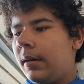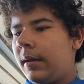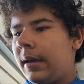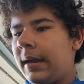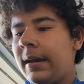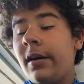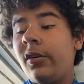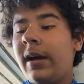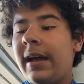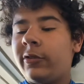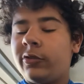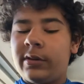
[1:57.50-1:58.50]
And I'll
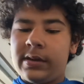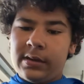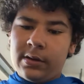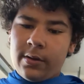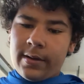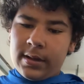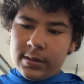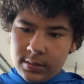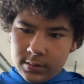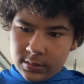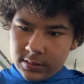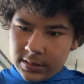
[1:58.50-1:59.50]
actually go ahead
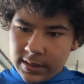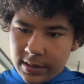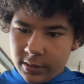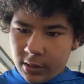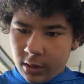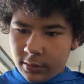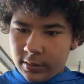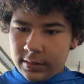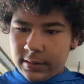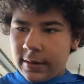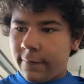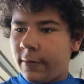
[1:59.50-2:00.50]
and tell y'all the
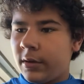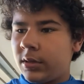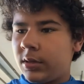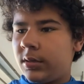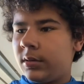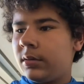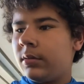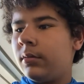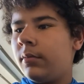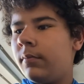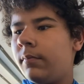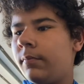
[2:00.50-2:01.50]
difference
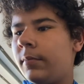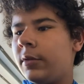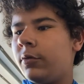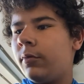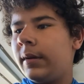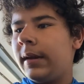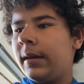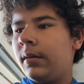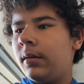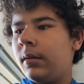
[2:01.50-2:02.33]
between